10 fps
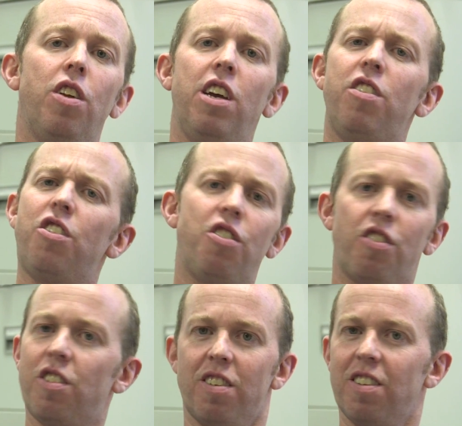Is it
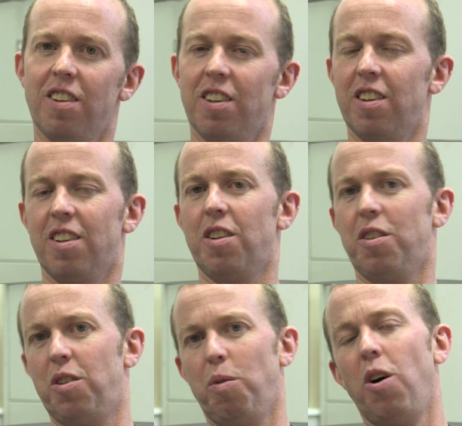just
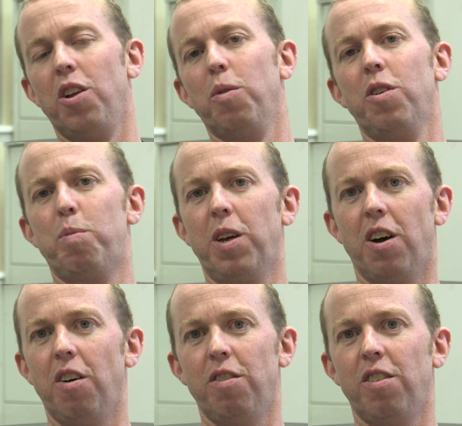the one that we
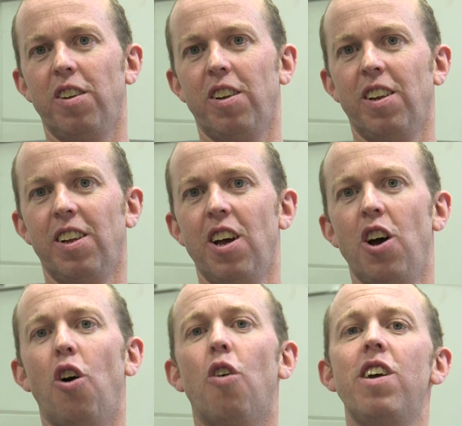speak of?
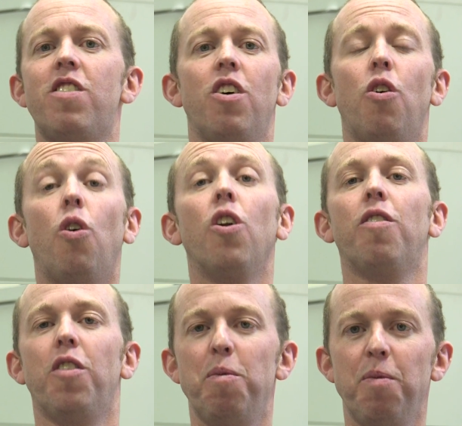Or is it all
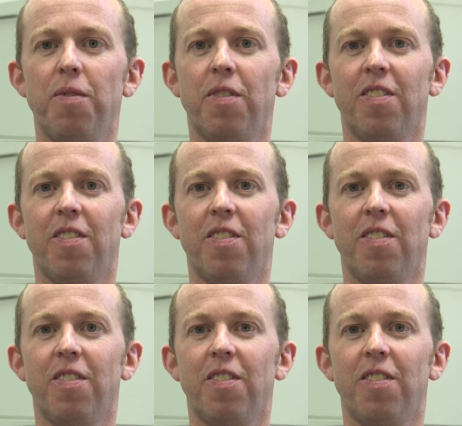of them?